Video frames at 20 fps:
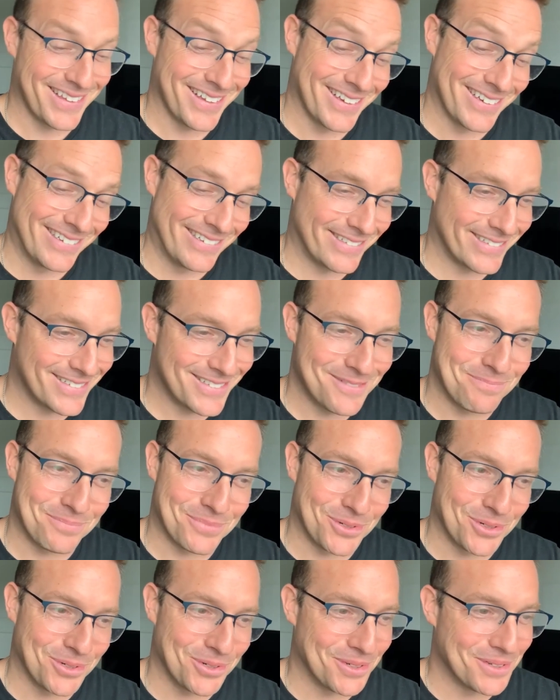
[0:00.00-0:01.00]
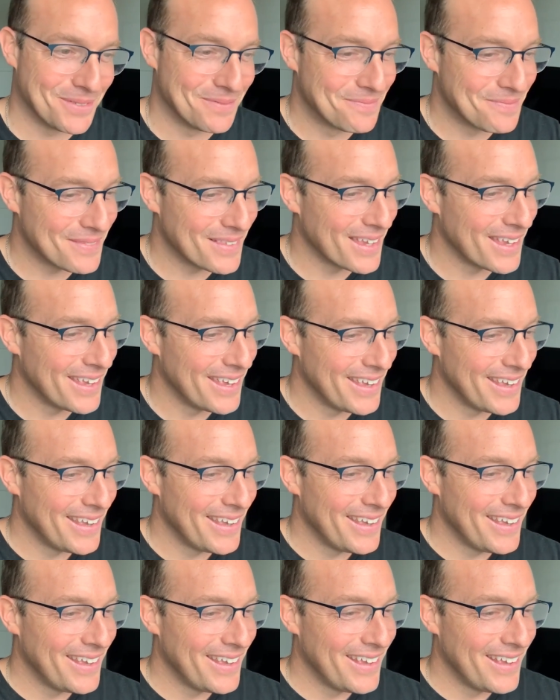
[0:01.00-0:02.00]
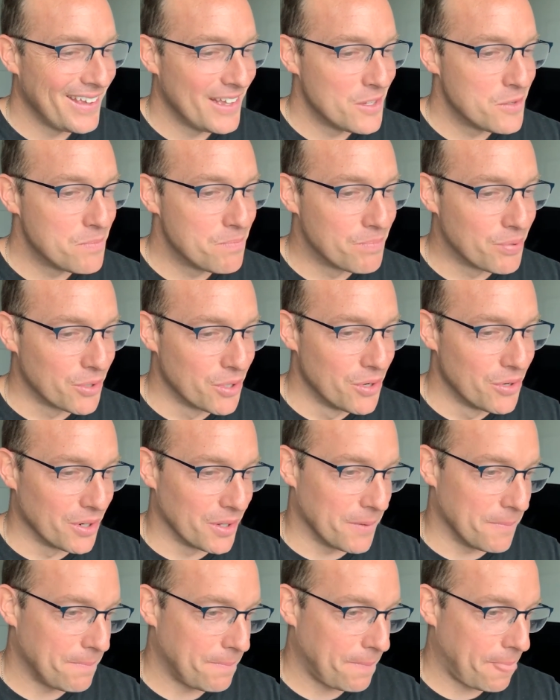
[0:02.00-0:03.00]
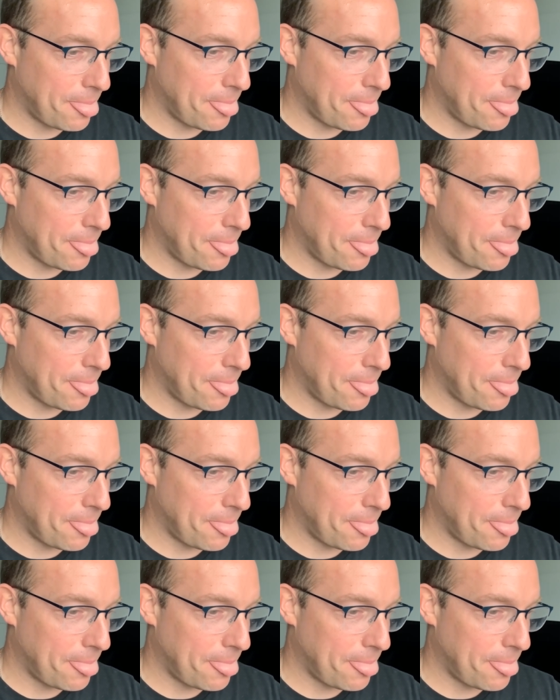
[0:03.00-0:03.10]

It's brutal. It's brutal.